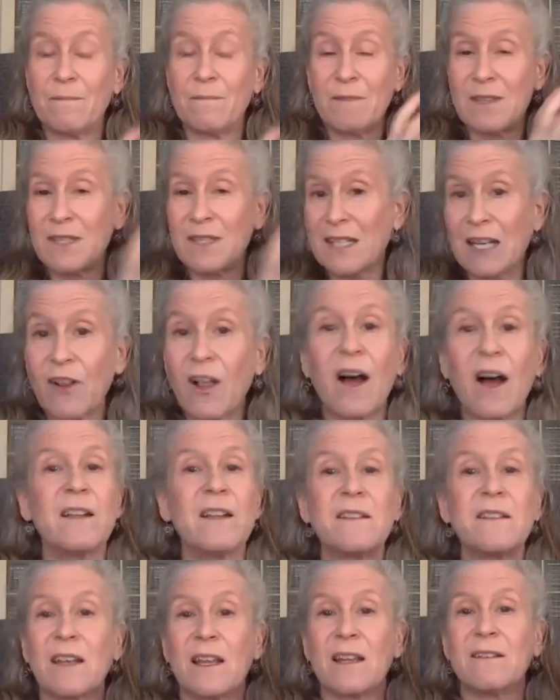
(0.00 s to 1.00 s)
still
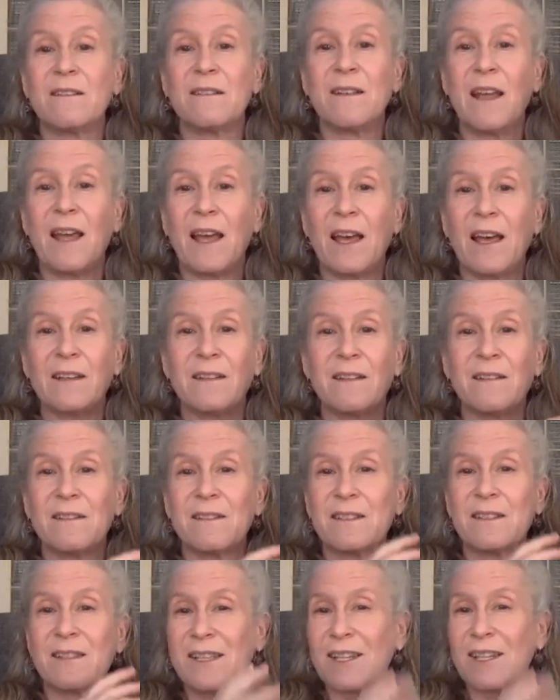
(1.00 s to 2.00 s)
hunt
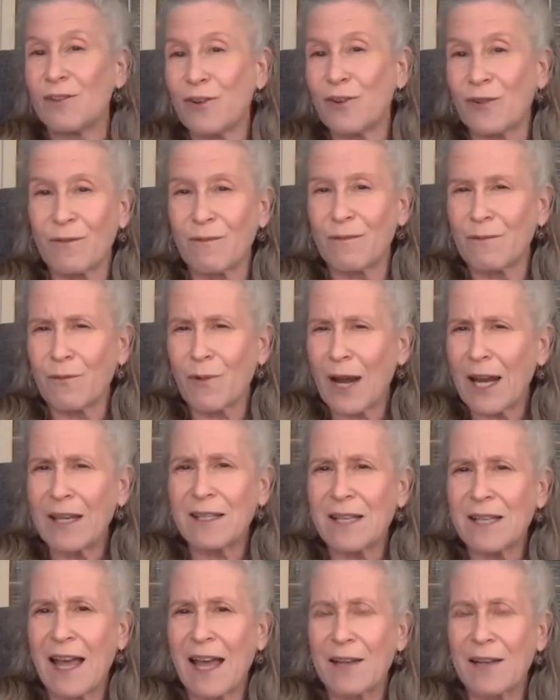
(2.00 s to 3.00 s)
and still
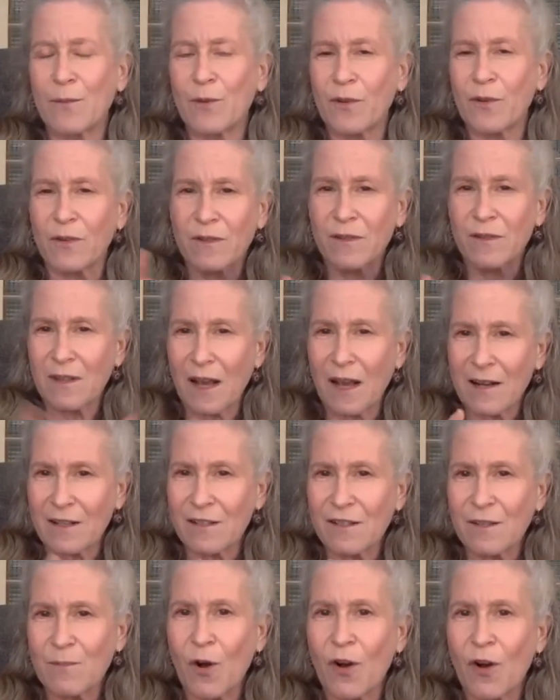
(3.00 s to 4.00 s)
raise animals
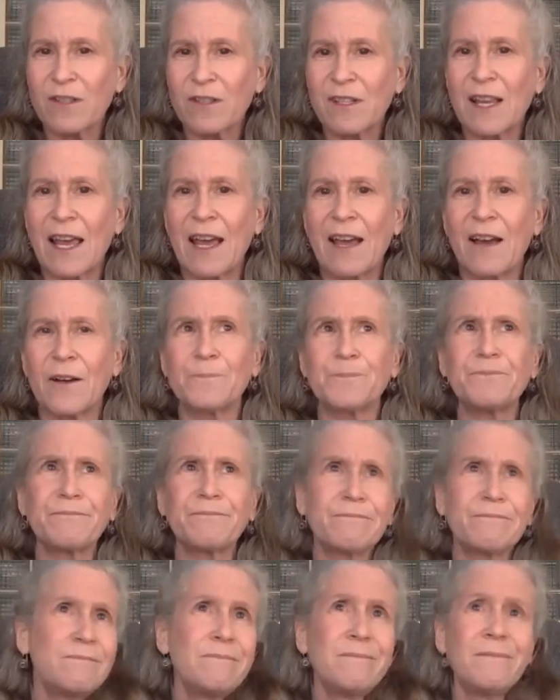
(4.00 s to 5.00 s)
on a small scale.
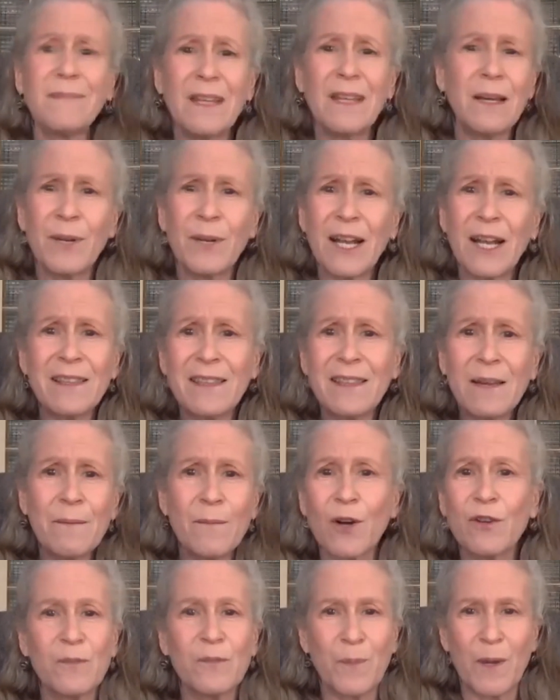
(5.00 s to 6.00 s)
But I think
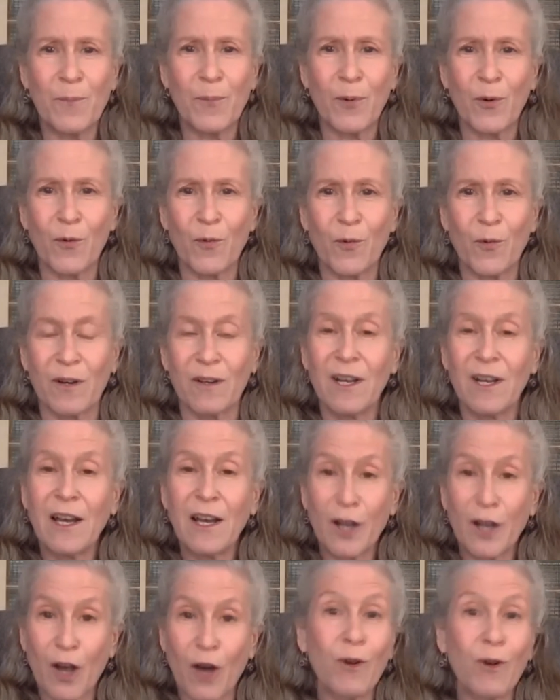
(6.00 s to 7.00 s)
most people will
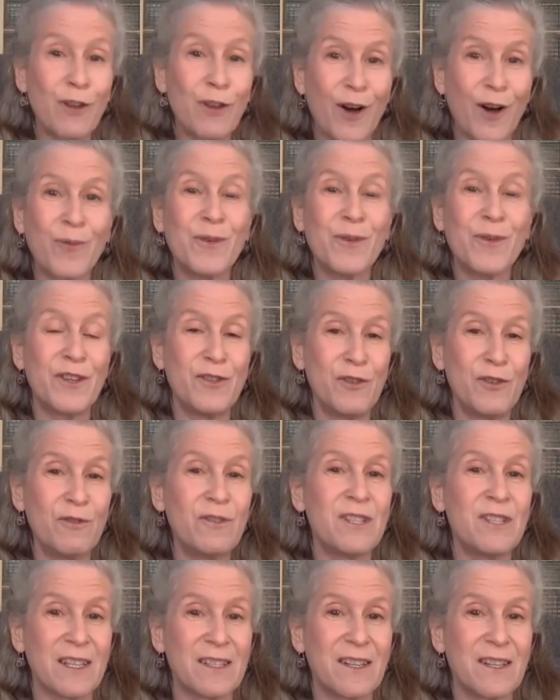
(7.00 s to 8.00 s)
go along with the new
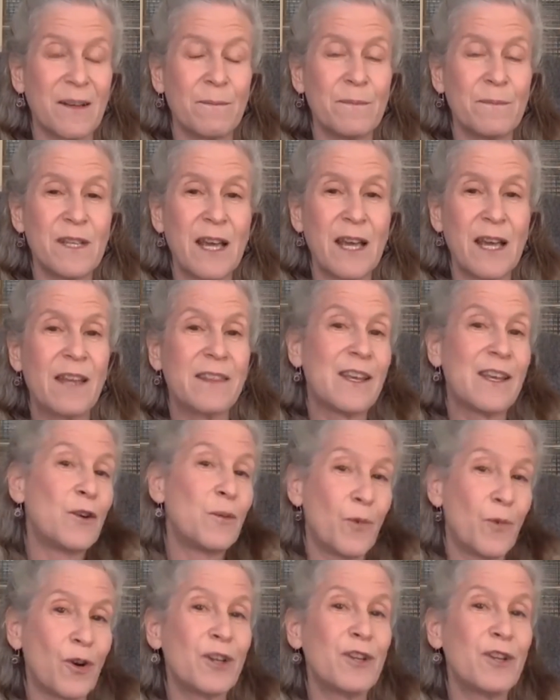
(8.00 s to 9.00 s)
systems that
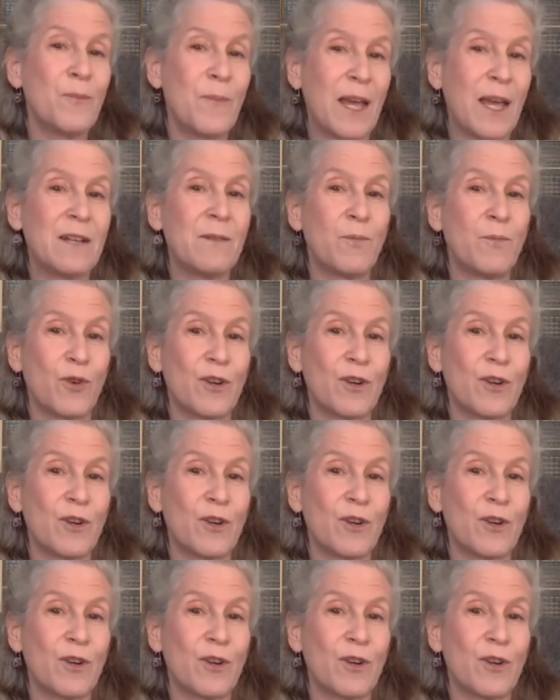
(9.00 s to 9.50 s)
are more humane and more